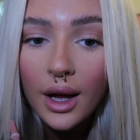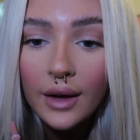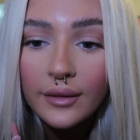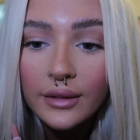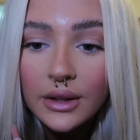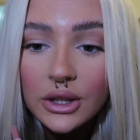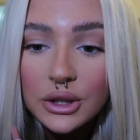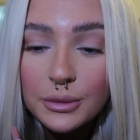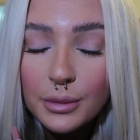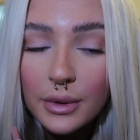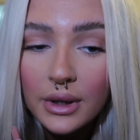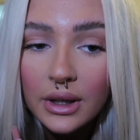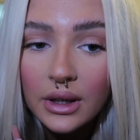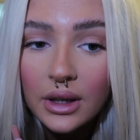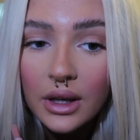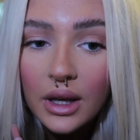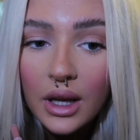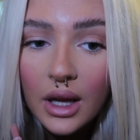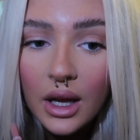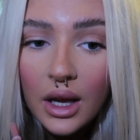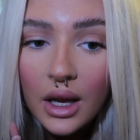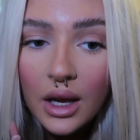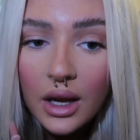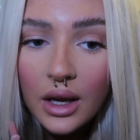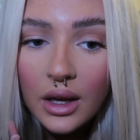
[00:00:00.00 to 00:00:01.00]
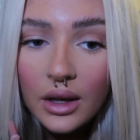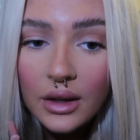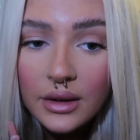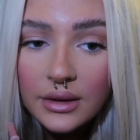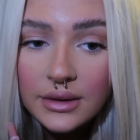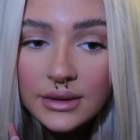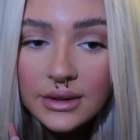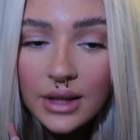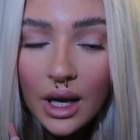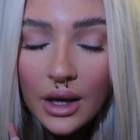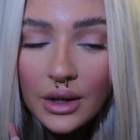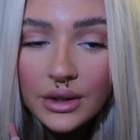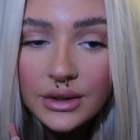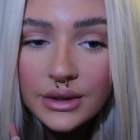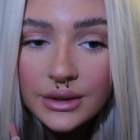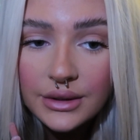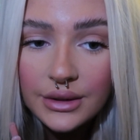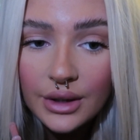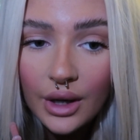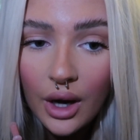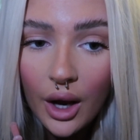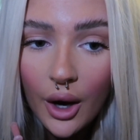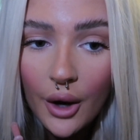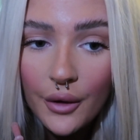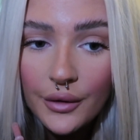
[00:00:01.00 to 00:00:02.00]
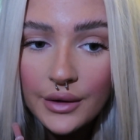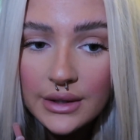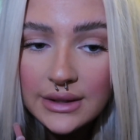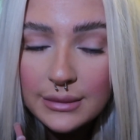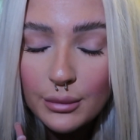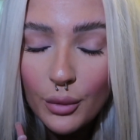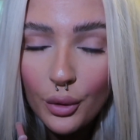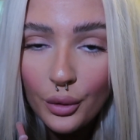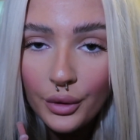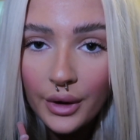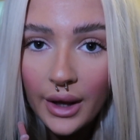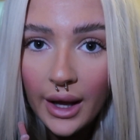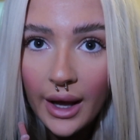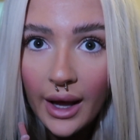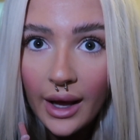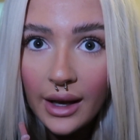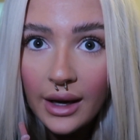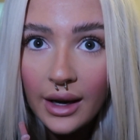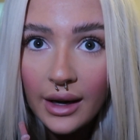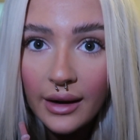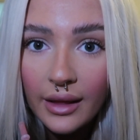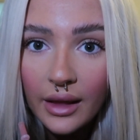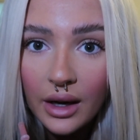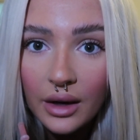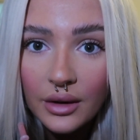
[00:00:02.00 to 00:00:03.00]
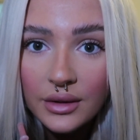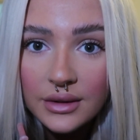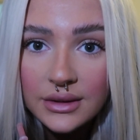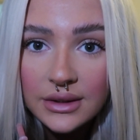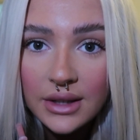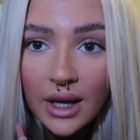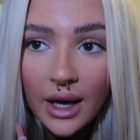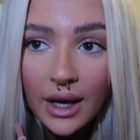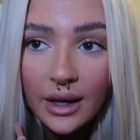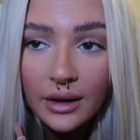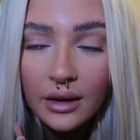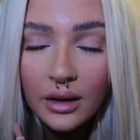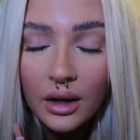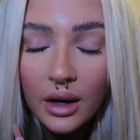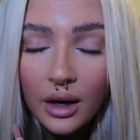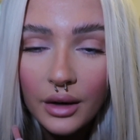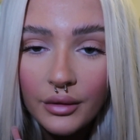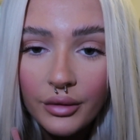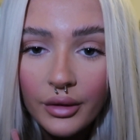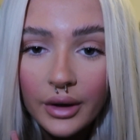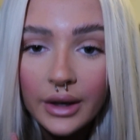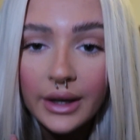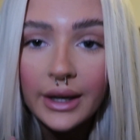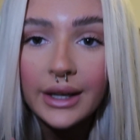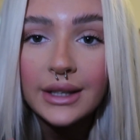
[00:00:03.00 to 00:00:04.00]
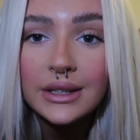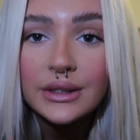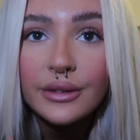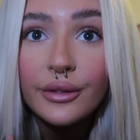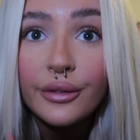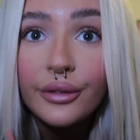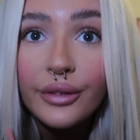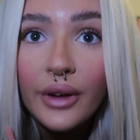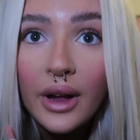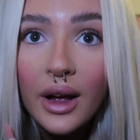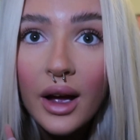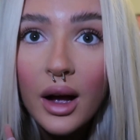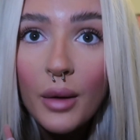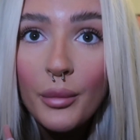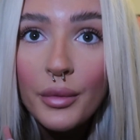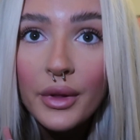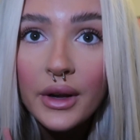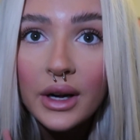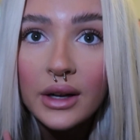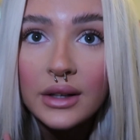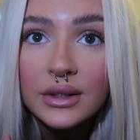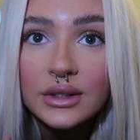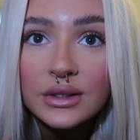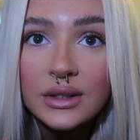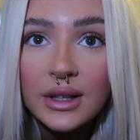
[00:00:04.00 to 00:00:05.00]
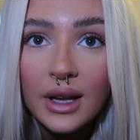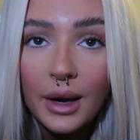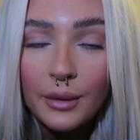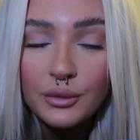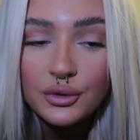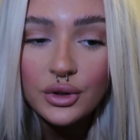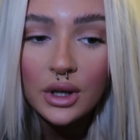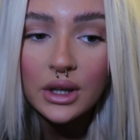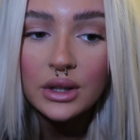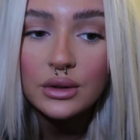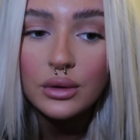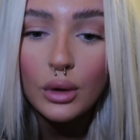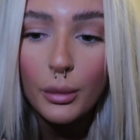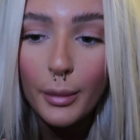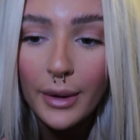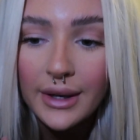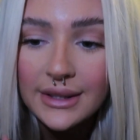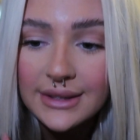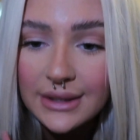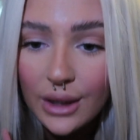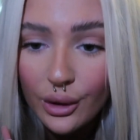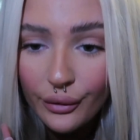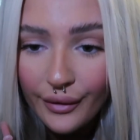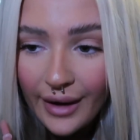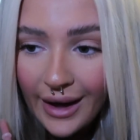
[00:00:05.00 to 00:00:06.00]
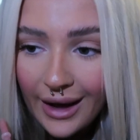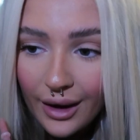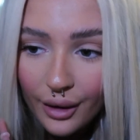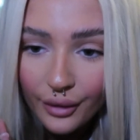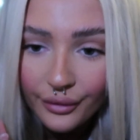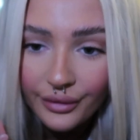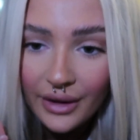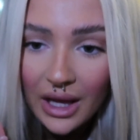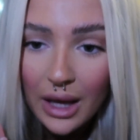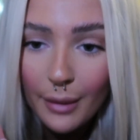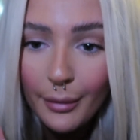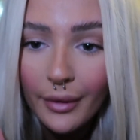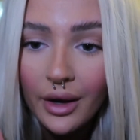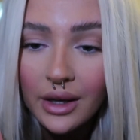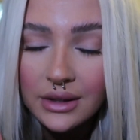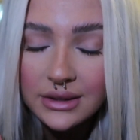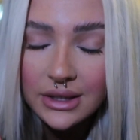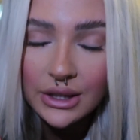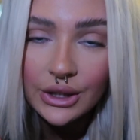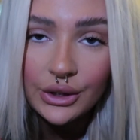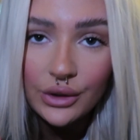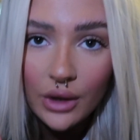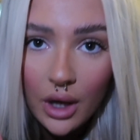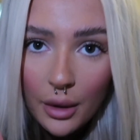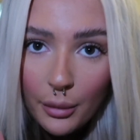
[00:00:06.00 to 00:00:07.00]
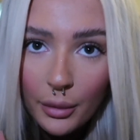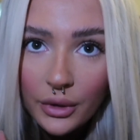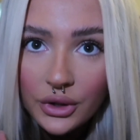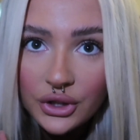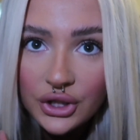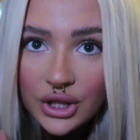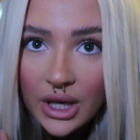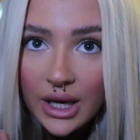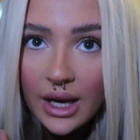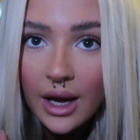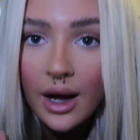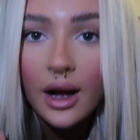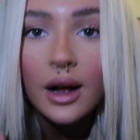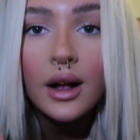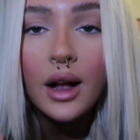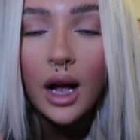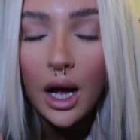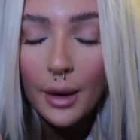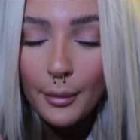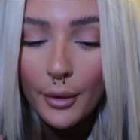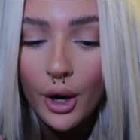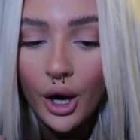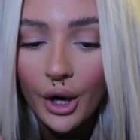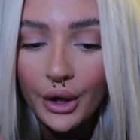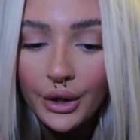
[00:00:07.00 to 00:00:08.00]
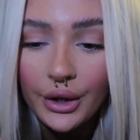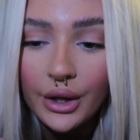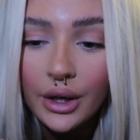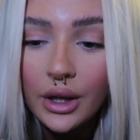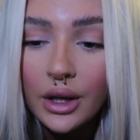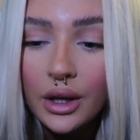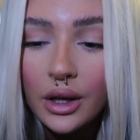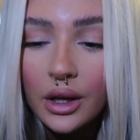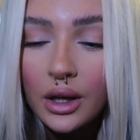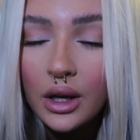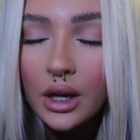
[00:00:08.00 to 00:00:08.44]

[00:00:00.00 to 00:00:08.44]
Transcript: I've literally been so slow this morning and then I was like, oh, I really need to film. Then I just kept trying to talk myself out of it. But I was like, you know what, Chia, come on.